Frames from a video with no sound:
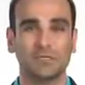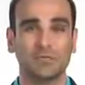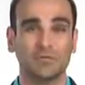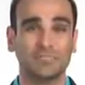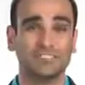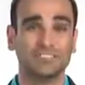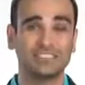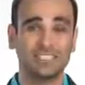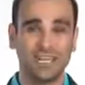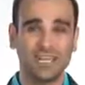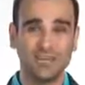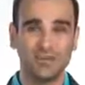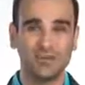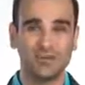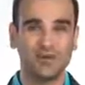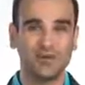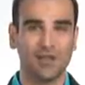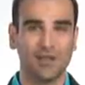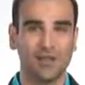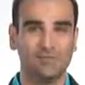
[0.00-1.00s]
When designing
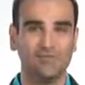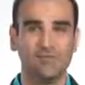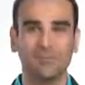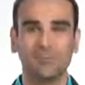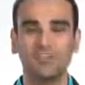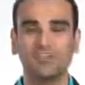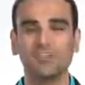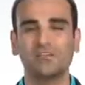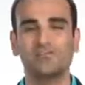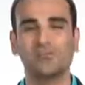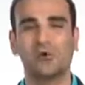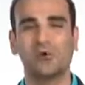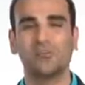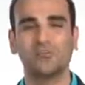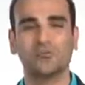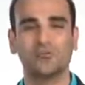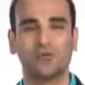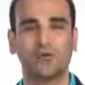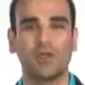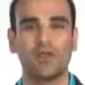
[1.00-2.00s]
your app, think of all
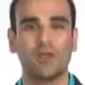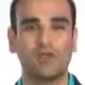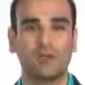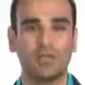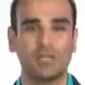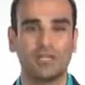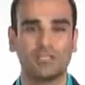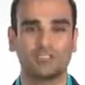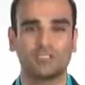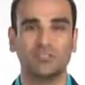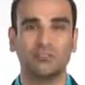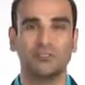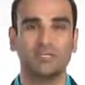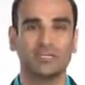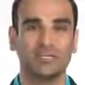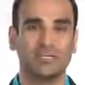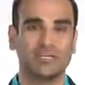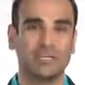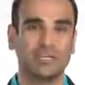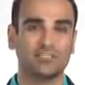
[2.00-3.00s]
the great ways you
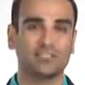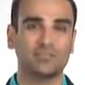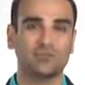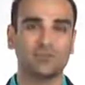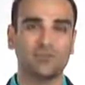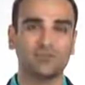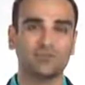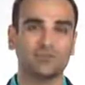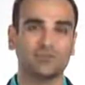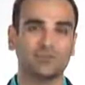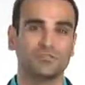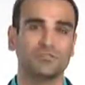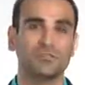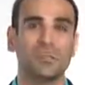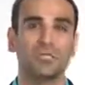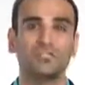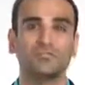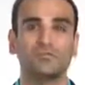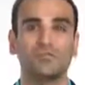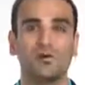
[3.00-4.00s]
can connect your users
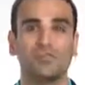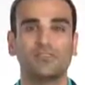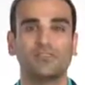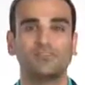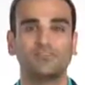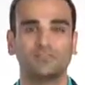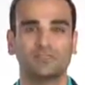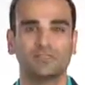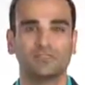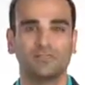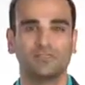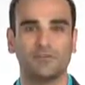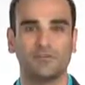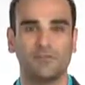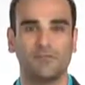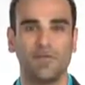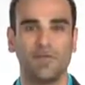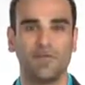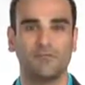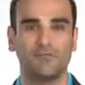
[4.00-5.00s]
to other users of
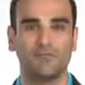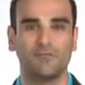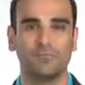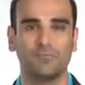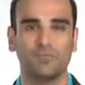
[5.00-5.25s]
your app.